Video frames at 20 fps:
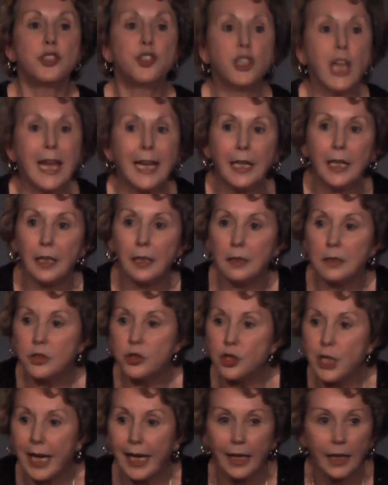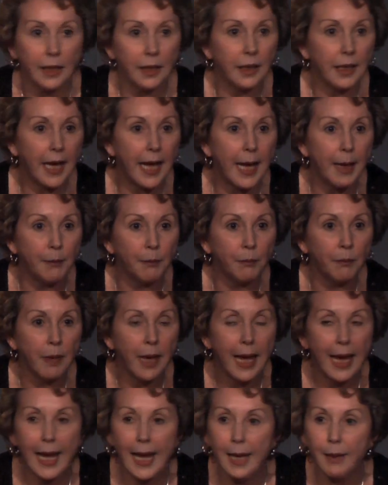J, M,
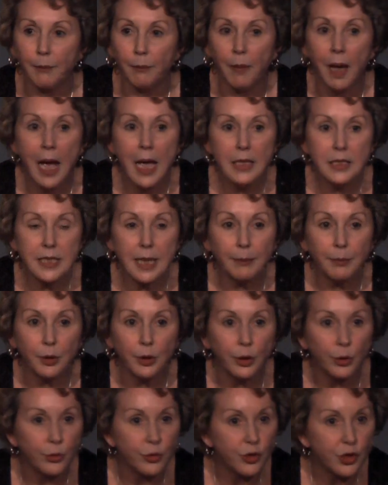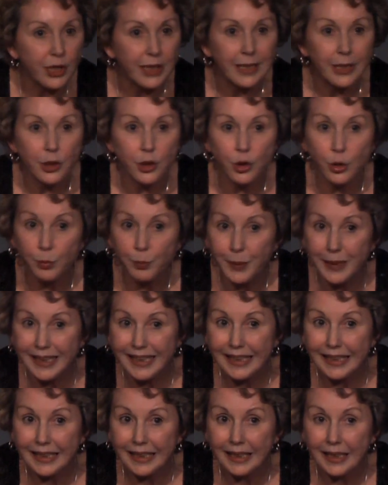W, G, do
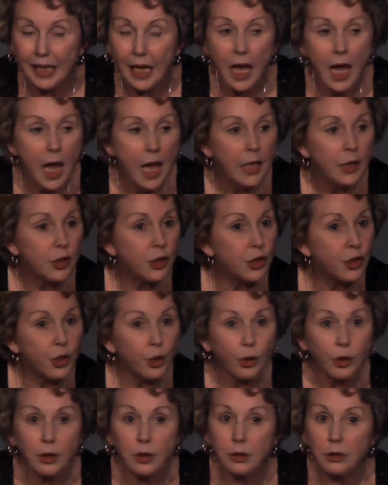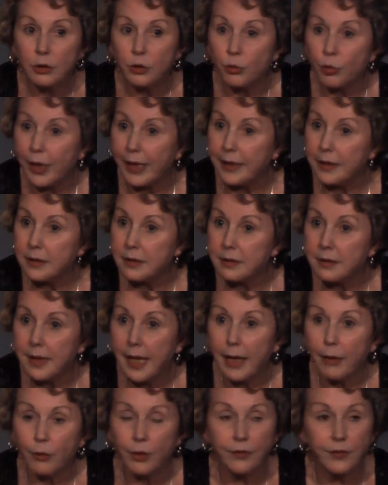P. Took great
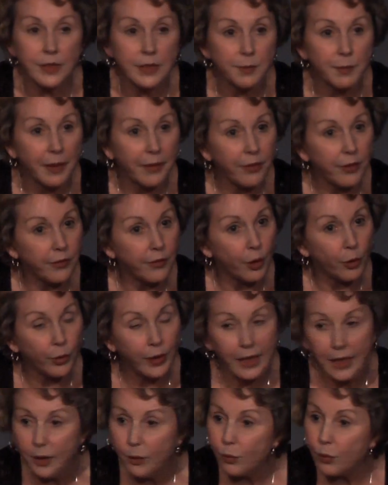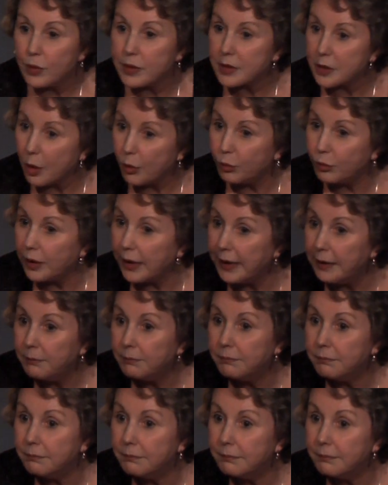care of his mother, though he was
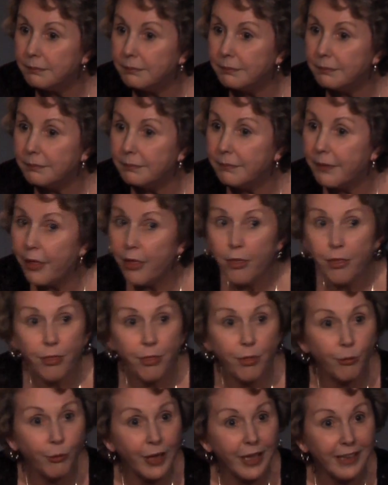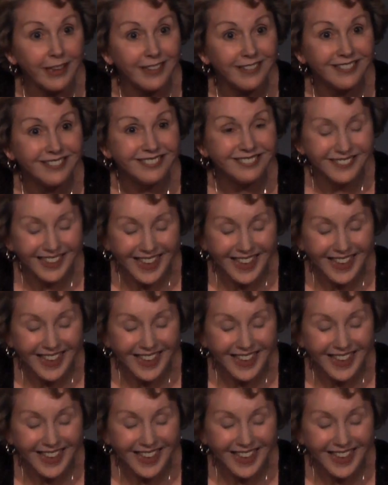only 3.